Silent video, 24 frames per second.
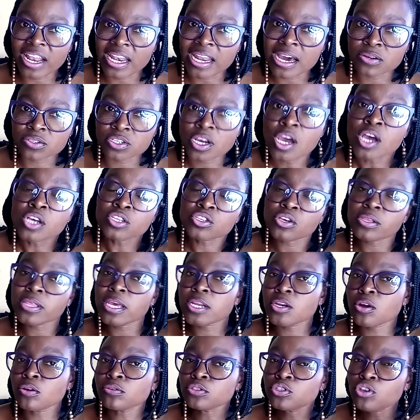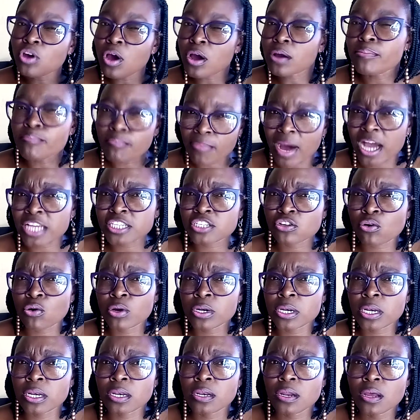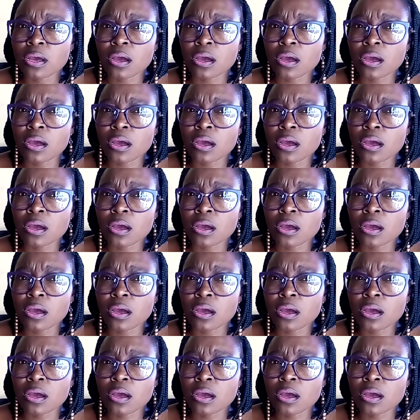out. So they don't talk much on